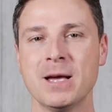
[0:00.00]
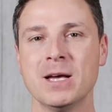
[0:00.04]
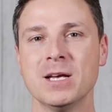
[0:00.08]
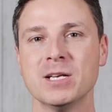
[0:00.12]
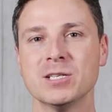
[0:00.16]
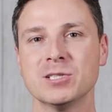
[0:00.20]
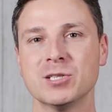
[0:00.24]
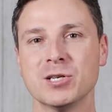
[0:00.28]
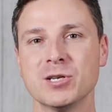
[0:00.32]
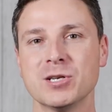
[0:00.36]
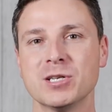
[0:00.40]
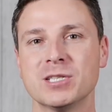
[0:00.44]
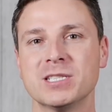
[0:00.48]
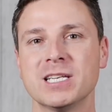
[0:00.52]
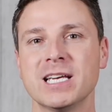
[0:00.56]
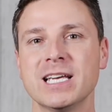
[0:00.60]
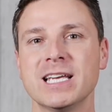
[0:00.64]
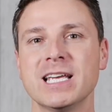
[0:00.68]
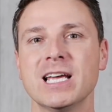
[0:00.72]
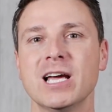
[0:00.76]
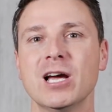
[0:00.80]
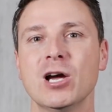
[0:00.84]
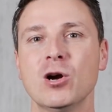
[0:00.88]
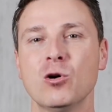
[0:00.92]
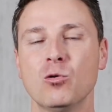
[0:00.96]
So you
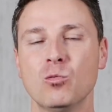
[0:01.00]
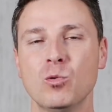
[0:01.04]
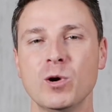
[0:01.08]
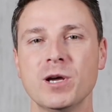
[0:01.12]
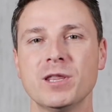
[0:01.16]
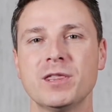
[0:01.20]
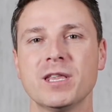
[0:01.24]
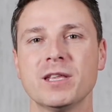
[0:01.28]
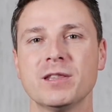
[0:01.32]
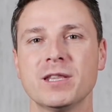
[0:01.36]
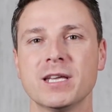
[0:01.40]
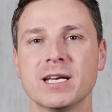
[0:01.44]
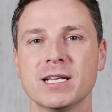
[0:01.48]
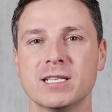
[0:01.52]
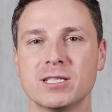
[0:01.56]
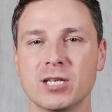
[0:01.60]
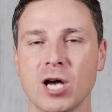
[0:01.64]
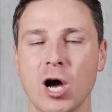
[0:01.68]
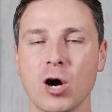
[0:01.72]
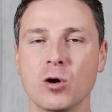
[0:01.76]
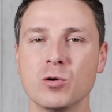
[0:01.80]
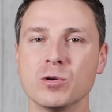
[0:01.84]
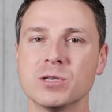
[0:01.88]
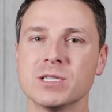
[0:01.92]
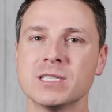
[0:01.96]
see, with the
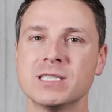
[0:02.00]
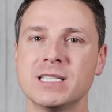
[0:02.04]
tote,